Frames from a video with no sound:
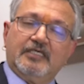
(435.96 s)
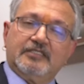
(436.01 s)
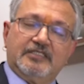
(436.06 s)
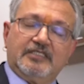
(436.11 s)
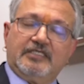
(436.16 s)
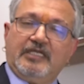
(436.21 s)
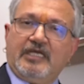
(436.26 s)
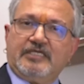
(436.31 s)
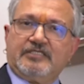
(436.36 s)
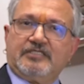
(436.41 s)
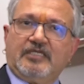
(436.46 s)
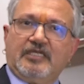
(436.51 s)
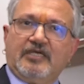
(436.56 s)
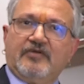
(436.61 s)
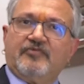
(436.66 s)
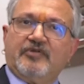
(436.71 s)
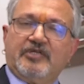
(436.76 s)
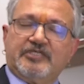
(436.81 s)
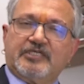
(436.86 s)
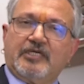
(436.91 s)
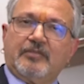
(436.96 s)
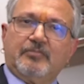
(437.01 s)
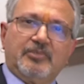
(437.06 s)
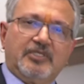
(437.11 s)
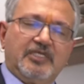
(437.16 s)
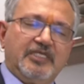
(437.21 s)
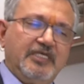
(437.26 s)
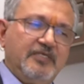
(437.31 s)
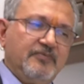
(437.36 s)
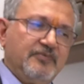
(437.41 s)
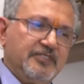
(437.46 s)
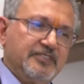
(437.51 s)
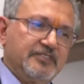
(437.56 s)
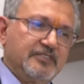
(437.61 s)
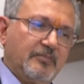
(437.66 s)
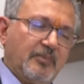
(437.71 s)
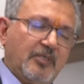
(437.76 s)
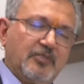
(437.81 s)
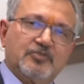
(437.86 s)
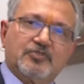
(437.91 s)
The national average, I believe, is
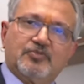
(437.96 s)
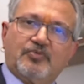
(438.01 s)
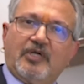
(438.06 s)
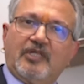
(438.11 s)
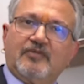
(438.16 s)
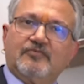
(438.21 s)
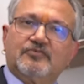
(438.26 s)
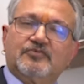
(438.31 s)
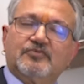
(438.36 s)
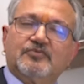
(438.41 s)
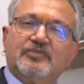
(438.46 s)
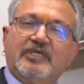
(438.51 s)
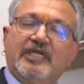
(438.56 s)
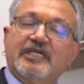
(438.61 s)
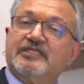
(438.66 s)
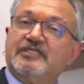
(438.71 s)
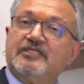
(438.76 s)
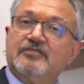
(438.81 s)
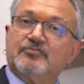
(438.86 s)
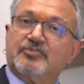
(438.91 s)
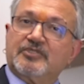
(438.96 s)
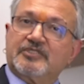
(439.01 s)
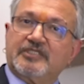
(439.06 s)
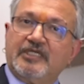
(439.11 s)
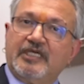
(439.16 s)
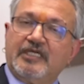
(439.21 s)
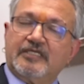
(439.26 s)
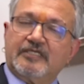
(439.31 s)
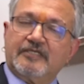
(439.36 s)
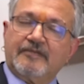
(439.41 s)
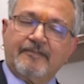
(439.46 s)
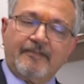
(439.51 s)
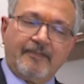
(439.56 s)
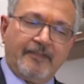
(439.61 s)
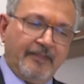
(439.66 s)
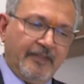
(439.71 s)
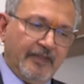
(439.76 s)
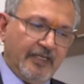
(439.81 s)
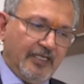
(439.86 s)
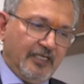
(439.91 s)
about 12 to 18%.
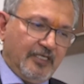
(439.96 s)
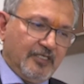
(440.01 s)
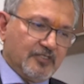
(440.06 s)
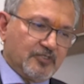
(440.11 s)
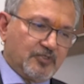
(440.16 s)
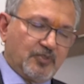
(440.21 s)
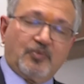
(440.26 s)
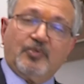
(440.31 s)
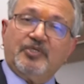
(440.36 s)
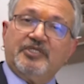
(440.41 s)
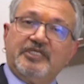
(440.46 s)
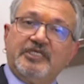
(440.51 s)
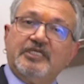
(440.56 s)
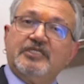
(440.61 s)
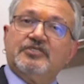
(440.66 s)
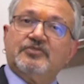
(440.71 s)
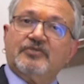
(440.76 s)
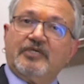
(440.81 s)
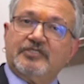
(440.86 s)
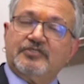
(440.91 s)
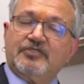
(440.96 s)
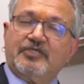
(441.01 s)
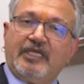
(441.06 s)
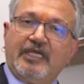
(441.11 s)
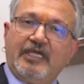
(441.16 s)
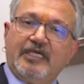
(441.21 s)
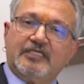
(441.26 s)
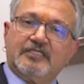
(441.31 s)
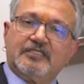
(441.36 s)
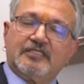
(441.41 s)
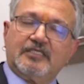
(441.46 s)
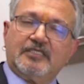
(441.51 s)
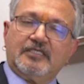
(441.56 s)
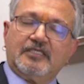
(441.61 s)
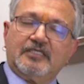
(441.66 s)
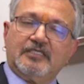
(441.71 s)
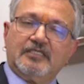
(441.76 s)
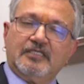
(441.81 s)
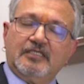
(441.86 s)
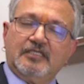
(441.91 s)
So we need to educate
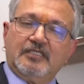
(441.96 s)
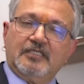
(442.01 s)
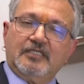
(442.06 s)
the